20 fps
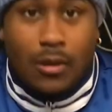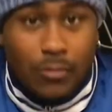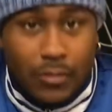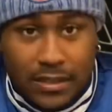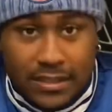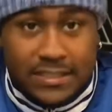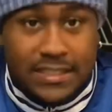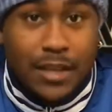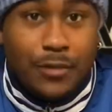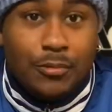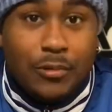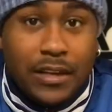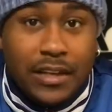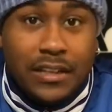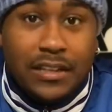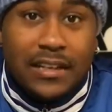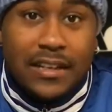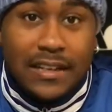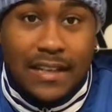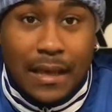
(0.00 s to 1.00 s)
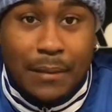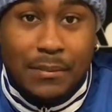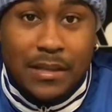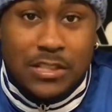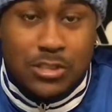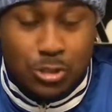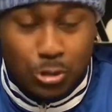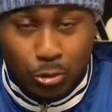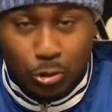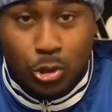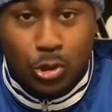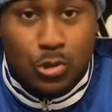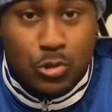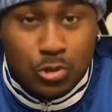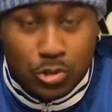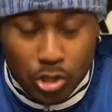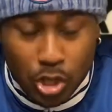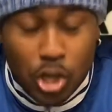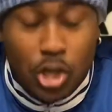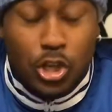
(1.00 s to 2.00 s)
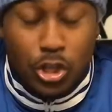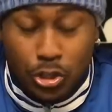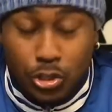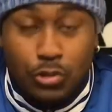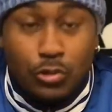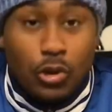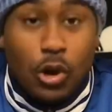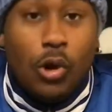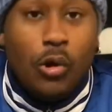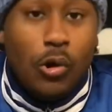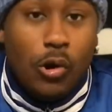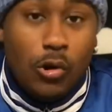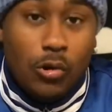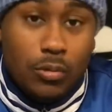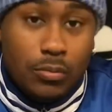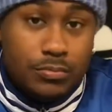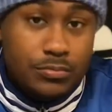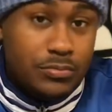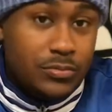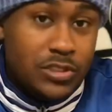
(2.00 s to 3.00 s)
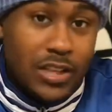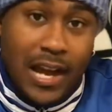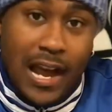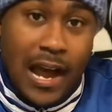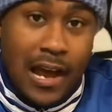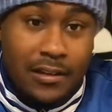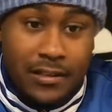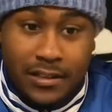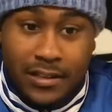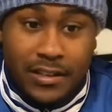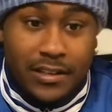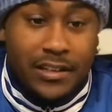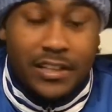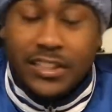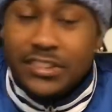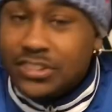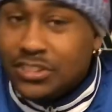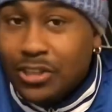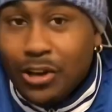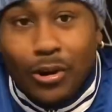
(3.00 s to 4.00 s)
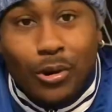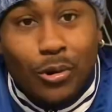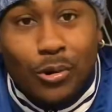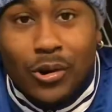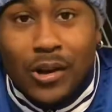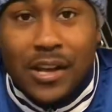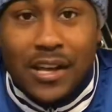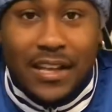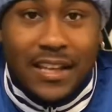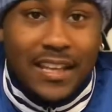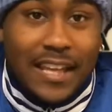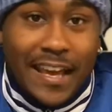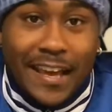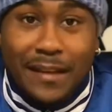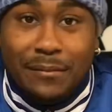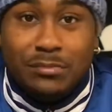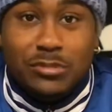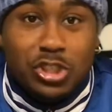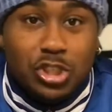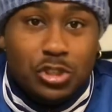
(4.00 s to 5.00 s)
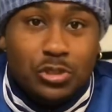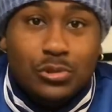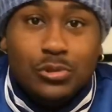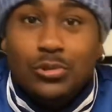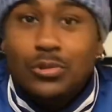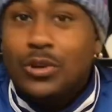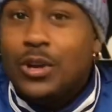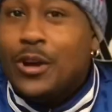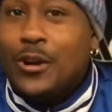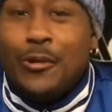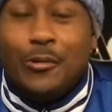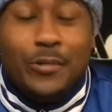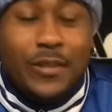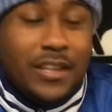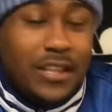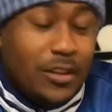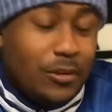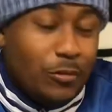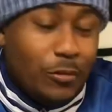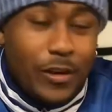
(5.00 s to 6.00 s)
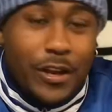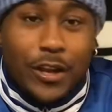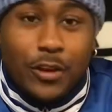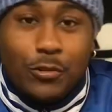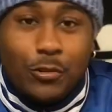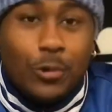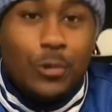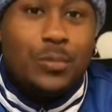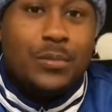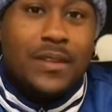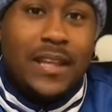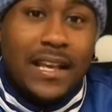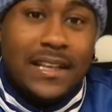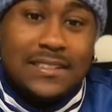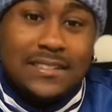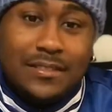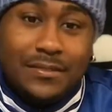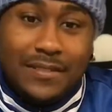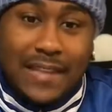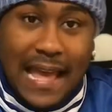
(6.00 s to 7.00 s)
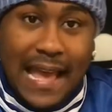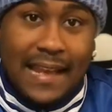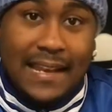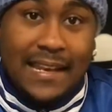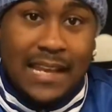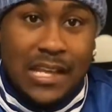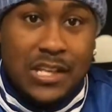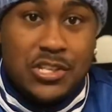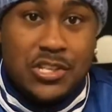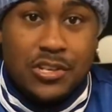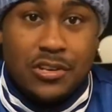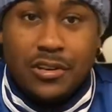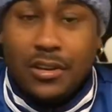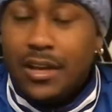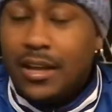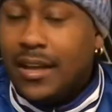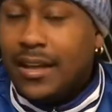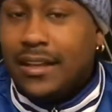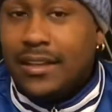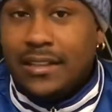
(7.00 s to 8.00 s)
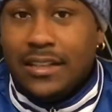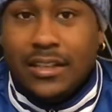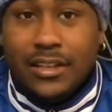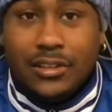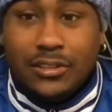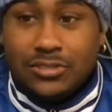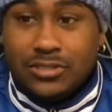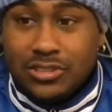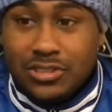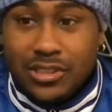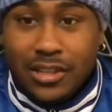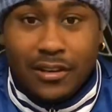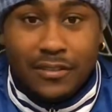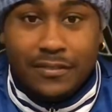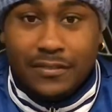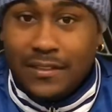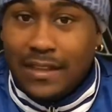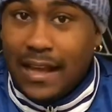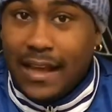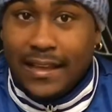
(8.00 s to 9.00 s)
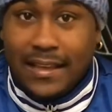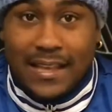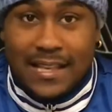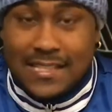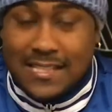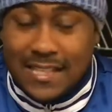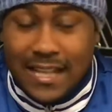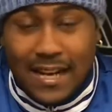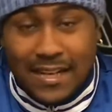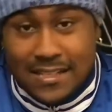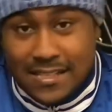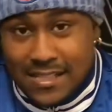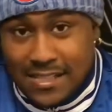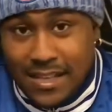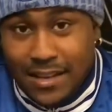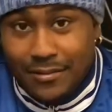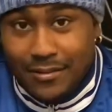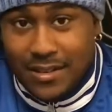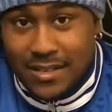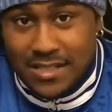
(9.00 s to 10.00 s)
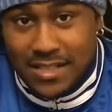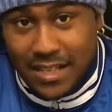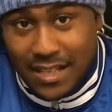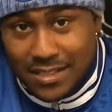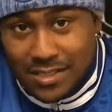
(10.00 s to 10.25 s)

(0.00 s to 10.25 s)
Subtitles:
When I say one and done, that means you lose, you go home. You're out of there. There's no game 2. We can regroup, things of that nature. Stuff like, it's not a series.